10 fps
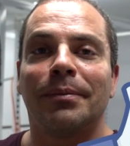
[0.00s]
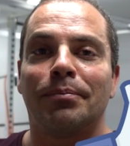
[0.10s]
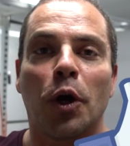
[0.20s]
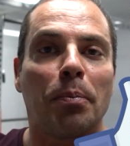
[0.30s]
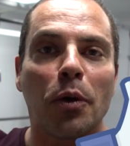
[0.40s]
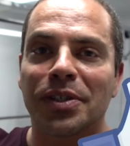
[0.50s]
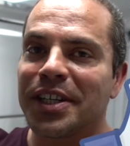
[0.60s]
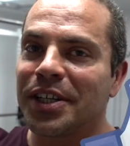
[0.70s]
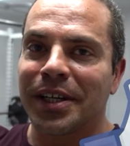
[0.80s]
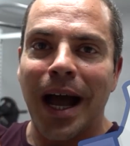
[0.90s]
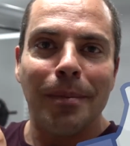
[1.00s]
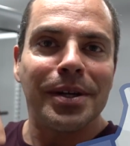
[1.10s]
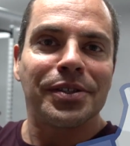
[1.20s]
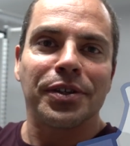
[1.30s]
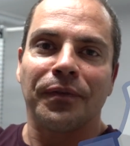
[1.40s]
You know, post any
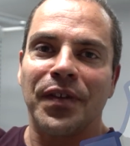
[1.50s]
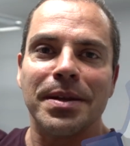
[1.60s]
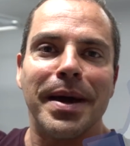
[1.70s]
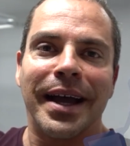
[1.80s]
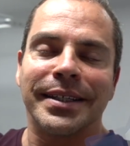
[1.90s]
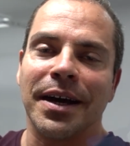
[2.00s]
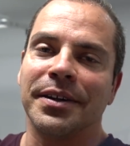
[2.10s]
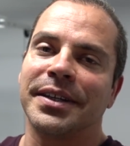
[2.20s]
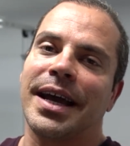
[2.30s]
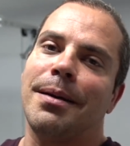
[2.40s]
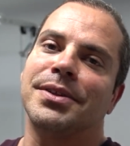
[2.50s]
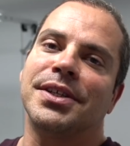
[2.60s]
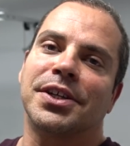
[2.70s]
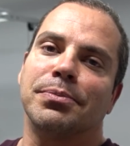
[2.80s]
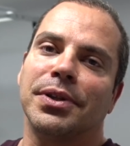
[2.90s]
comments or feedback down in the comment
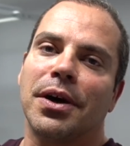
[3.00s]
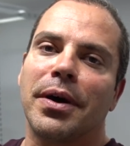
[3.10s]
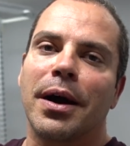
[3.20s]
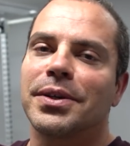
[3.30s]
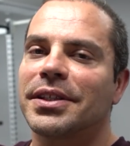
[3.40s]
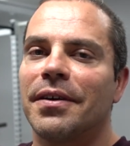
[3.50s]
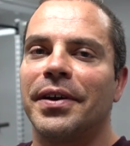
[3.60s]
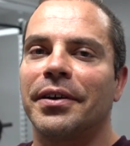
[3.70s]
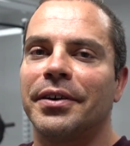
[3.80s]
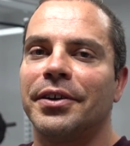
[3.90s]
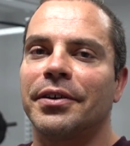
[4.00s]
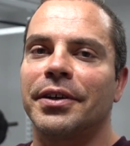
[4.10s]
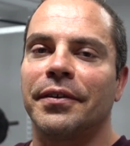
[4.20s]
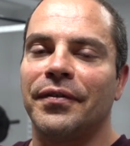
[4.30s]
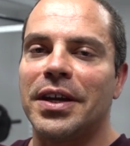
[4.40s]
section below. I always love hearing
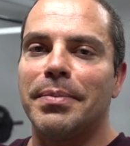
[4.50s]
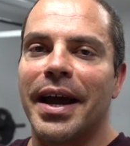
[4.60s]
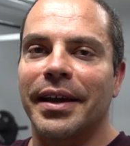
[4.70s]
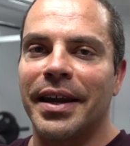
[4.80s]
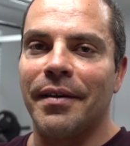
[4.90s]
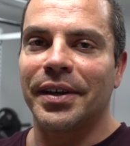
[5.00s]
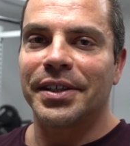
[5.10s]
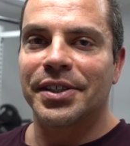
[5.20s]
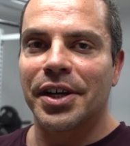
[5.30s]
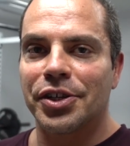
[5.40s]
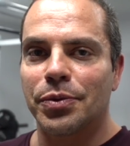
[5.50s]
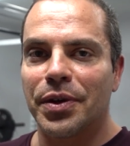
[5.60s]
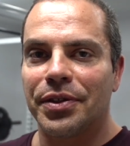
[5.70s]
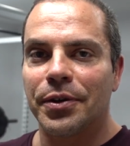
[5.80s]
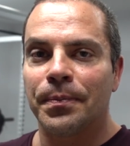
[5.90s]
your feedback and having a discussion
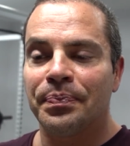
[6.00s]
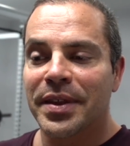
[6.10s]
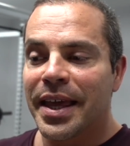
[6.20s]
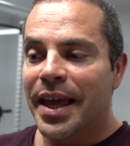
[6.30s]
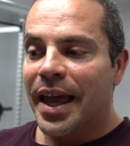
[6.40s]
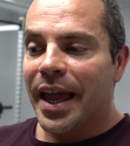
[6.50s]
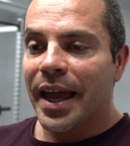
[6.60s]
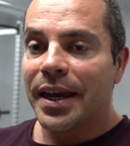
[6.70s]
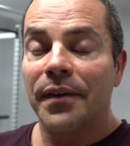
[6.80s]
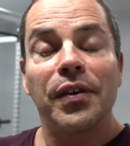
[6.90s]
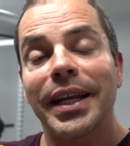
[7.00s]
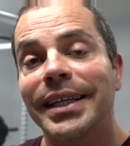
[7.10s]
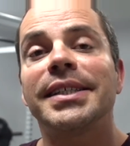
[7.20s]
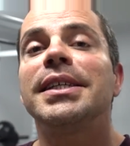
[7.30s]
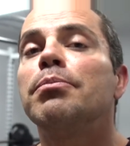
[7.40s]
with you. And if you'd
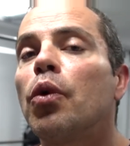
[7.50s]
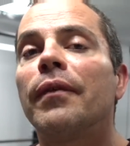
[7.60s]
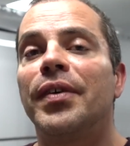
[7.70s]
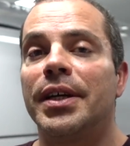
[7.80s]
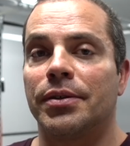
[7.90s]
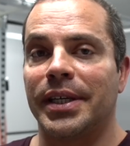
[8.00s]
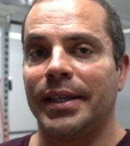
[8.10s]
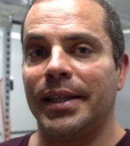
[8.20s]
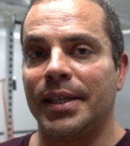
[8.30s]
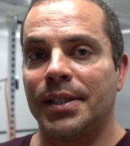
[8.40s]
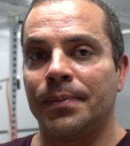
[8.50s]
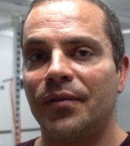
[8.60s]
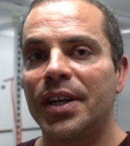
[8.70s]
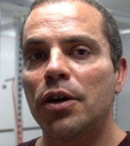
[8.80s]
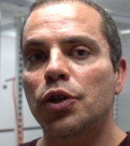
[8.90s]
like to see more videos like this,
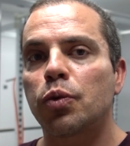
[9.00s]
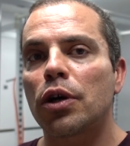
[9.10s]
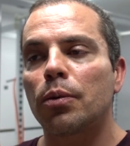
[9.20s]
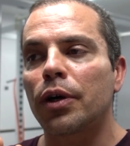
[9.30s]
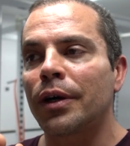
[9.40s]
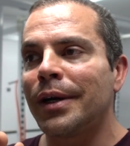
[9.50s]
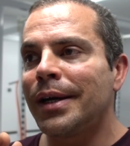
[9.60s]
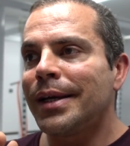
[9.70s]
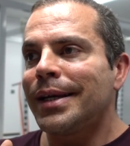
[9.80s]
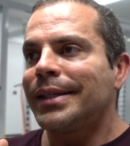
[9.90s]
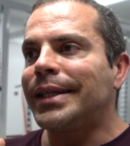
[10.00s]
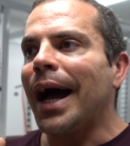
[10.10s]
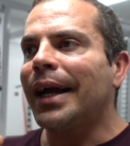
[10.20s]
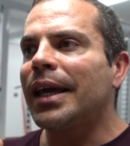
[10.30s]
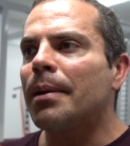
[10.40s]
videos where we're
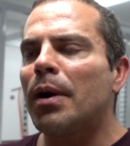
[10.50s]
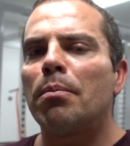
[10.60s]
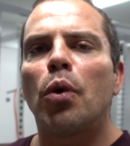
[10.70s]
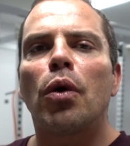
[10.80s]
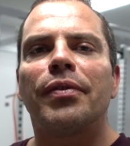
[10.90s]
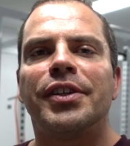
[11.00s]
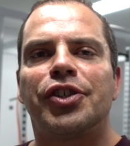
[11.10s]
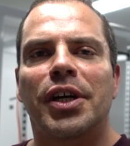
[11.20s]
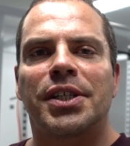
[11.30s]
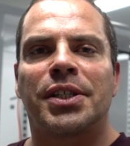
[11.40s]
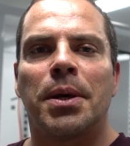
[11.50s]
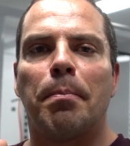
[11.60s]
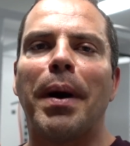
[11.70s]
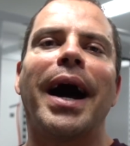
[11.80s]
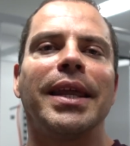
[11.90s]
talking about more than just
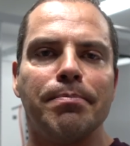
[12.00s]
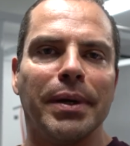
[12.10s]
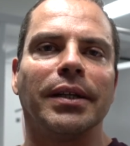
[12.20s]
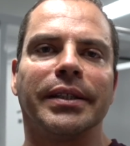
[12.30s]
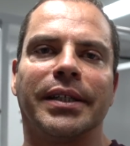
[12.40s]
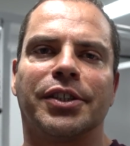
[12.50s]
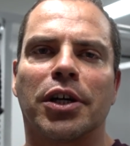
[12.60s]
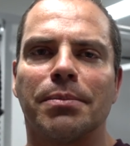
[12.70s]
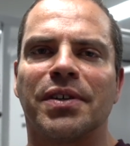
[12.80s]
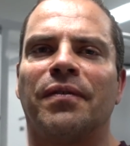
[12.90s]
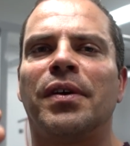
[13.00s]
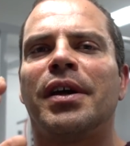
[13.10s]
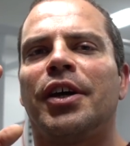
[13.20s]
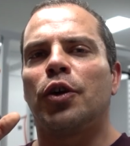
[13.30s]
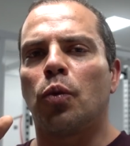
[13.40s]
bodybuilding in terms of,
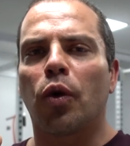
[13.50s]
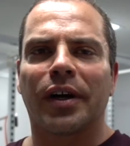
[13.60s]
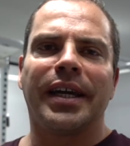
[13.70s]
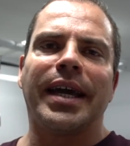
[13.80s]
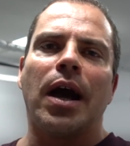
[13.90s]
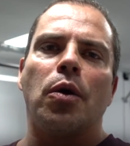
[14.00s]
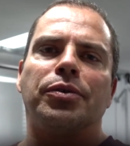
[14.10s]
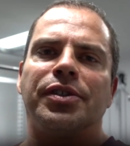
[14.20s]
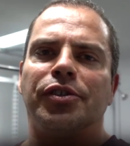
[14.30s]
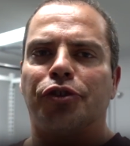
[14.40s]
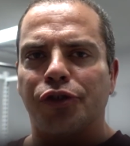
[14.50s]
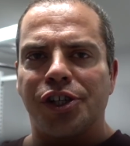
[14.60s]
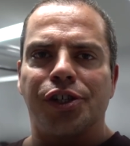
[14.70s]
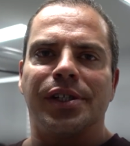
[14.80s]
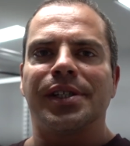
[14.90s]
you know, working out and
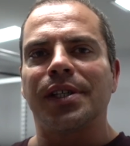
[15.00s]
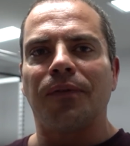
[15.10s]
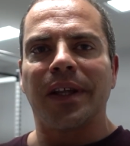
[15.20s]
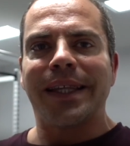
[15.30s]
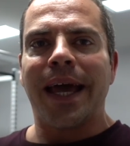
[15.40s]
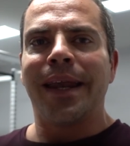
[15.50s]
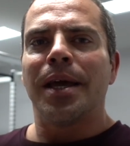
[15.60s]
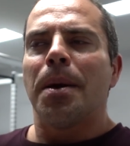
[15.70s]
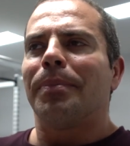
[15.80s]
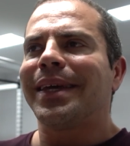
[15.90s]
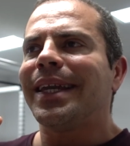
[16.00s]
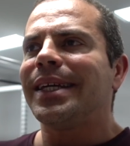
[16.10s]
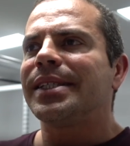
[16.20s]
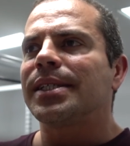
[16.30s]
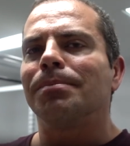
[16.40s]
nutrition and stuff like that, but getting
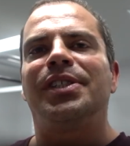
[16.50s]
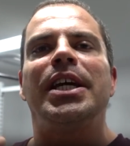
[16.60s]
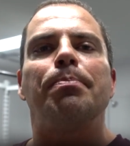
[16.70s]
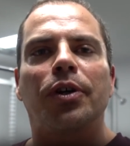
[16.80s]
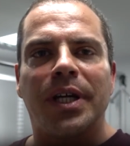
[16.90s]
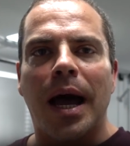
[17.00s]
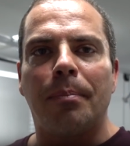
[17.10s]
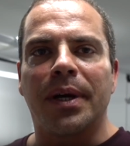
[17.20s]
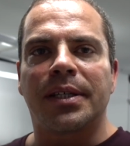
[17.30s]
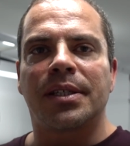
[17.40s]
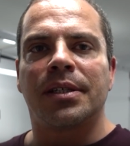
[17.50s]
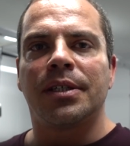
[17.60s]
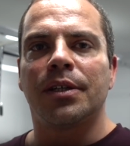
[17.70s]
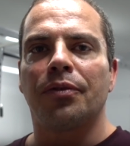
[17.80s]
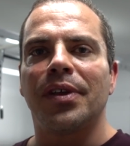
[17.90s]
into some deeper topics,
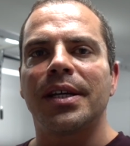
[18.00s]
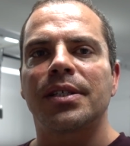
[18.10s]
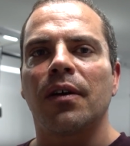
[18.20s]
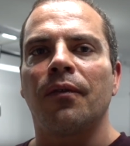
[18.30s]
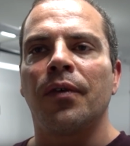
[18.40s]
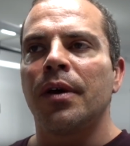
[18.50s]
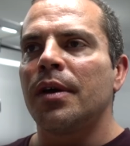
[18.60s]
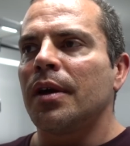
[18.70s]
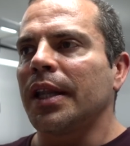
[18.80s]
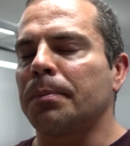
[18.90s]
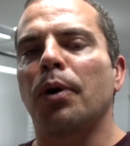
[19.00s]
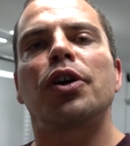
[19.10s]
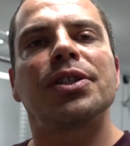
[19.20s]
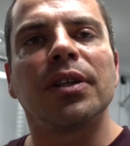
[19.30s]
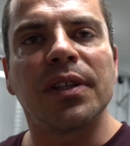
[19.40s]
you know, things of like
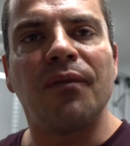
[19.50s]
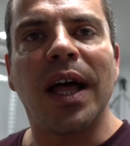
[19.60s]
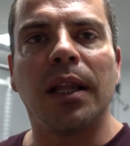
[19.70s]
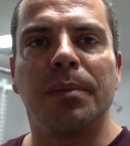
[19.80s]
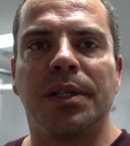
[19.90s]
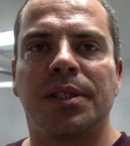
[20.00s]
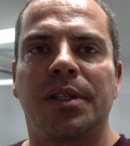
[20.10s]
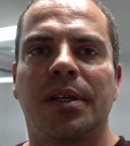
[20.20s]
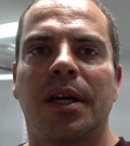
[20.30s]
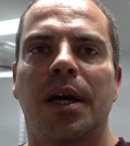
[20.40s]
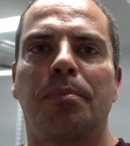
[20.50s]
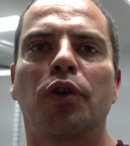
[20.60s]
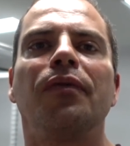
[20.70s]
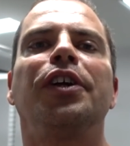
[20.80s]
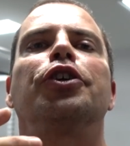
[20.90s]
personal development,
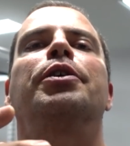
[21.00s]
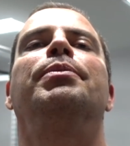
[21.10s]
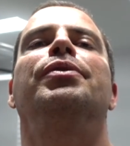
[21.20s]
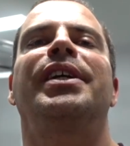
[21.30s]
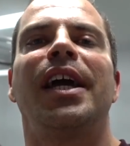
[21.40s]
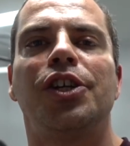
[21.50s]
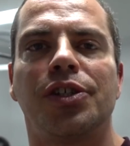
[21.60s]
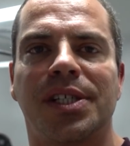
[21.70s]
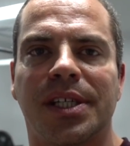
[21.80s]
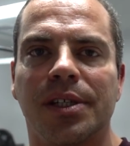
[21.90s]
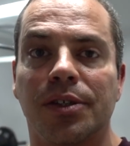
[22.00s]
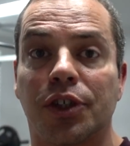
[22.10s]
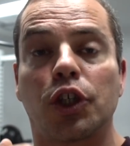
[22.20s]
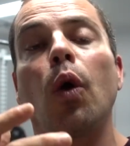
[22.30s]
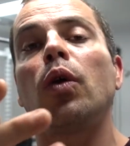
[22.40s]
improving your communication skills,
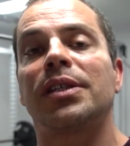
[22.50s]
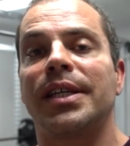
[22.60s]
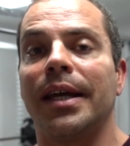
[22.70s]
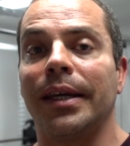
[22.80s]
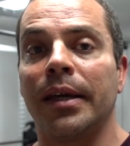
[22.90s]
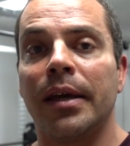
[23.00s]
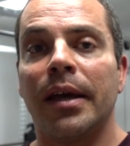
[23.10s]
goal setting,